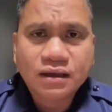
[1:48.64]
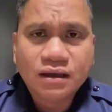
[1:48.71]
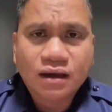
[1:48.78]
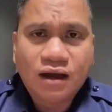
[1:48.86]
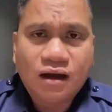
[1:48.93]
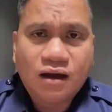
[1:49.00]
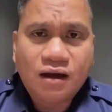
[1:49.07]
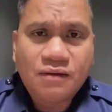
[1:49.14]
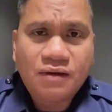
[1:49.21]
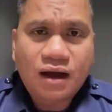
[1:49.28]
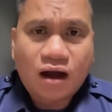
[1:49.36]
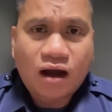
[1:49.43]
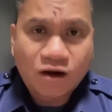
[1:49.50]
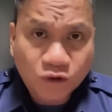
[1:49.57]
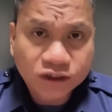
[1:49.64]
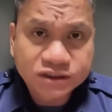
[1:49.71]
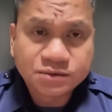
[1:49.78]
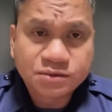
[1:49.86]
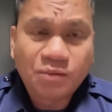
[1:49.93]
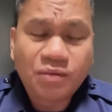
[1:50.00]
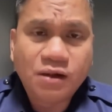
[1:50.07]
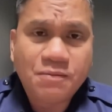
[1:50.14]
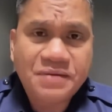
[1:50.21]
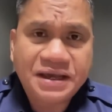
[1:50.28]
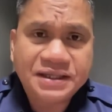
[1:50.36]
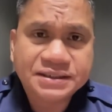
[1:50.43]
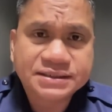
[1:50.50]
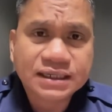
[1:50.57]
uh, Armed Forces of the
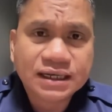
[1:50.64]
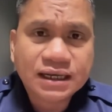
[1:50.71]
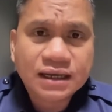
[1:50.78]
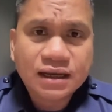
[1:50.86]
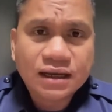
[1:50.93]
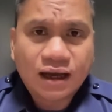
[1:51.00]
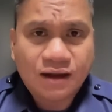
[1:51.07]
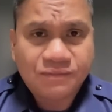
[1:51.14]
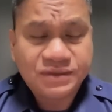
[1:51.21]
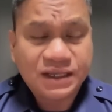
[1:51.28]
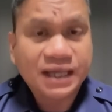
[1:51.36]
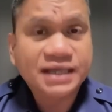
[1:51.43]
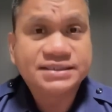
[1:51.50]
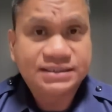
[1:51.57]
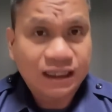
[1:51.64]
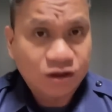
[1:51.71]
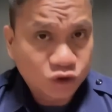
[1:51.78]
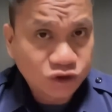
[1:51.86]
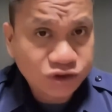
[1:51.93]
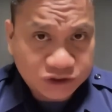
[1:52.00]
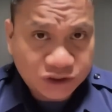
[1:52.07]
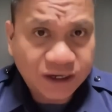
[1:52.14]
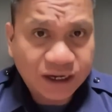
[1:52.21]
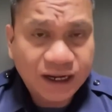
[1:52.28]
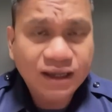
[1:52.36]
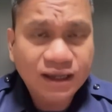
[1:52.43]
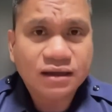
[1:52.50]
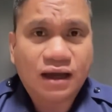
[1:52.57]
Philippines, um, they're still
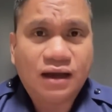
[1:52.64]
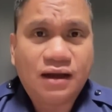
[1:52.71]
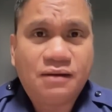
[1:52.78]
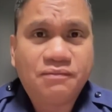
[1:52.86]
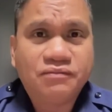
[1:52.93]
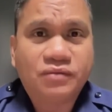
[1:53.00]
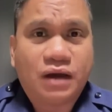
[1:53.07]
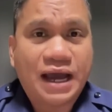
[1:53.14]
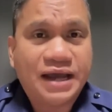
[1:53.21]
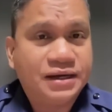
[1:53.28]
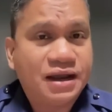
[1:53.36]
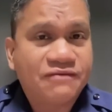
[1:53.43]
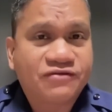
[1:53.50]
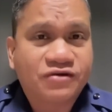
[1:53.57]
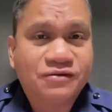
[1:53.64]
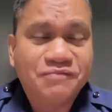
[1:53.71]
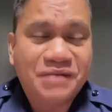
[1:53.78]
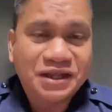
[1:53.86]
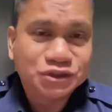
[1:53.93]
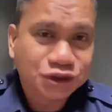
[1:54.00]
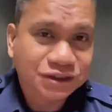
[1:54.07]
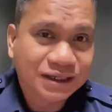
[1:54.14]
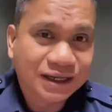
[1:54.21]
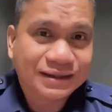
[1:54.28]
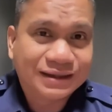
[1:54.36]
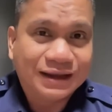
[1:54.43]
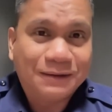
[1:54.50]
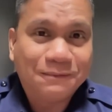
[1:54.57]
concerning. Um, I never mentioned
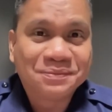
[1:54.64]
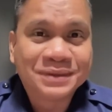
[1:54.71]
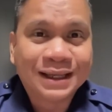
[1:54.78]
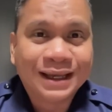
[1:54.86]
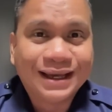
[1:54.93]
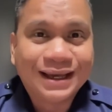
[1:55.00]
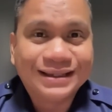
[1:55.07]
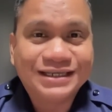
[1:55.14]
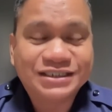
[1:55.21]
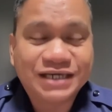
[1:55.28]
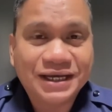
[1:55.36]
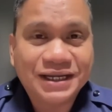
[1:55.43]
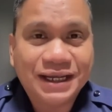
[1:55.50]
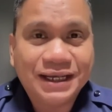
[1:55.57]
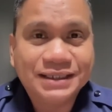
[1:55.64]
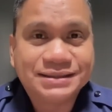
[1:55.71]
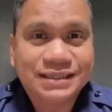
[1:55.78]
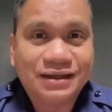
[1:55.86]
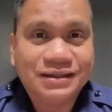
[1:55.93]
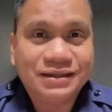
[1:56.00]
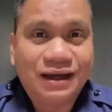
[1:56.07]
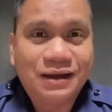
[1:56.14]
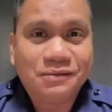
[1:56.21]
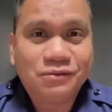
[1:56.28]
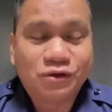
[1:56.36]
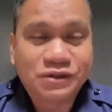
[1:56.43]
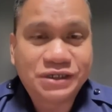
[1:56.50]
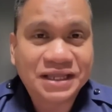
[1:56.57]
that um, the Chinese had
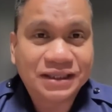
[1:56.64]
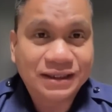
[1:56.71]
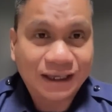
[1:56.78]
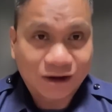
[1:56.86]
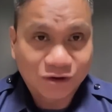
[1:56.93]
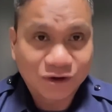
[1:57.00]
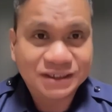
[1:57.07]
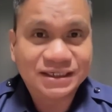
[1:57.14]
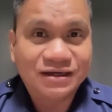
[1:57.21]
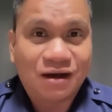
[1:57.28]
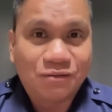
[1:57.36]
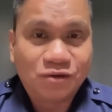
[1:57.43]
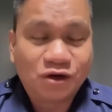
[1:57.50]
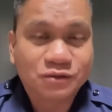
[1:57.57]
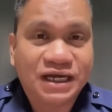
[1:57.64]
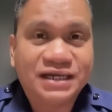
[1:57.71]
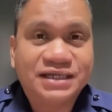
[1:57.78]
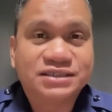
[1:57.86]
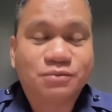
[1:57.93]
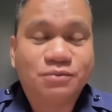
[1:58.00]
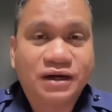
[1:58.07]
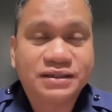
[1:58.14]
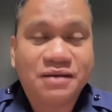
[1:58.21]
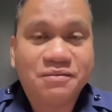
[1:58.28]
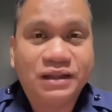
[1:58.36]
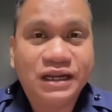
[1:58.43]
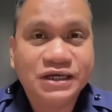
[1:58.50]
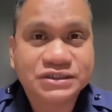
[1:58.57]
um, already decreased the number of Chinese
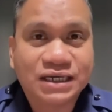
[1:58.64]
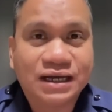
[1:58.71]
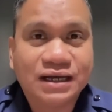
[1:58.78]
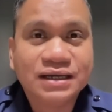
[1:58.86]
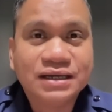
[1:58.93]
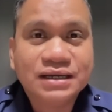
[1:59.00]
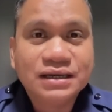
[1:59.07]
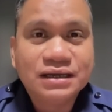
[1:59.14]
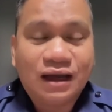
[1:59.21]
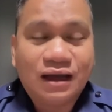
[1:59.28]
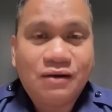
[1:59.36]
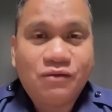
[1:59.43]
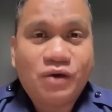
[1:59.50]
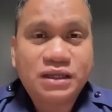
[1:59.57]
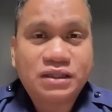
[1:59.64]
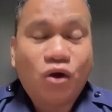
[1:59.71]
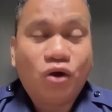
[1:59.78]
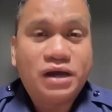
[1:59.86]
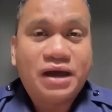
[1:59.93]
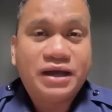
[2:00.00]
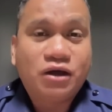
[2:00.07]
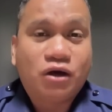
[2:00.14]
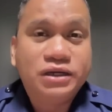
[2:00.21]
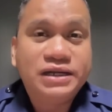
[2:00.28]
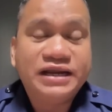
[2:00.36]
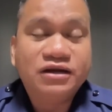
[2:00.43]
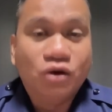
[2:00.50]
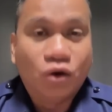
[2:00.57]
maritime militia. Uh, what o- I
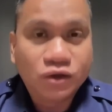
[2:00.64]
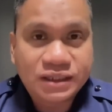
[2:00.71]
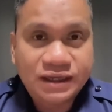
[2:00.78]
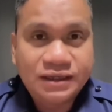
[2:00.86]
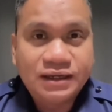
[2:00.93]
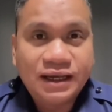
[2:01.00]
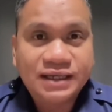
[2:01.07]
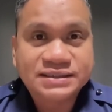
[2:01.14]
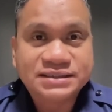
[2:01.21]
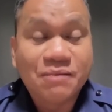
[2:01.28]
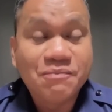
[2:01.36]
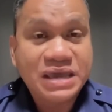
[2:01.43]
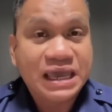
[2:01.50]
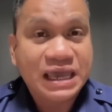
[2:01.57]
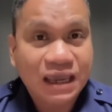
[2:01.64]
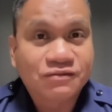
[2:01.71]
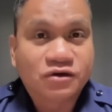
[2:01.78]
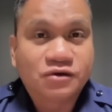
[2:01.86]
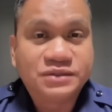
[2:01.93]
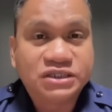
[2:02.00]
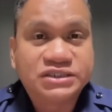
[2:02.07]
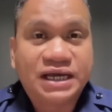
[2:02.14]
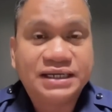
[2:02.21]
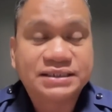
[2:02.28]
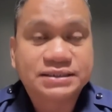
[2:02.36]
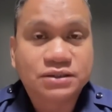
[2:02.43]
only noted is the behavior of the Chinese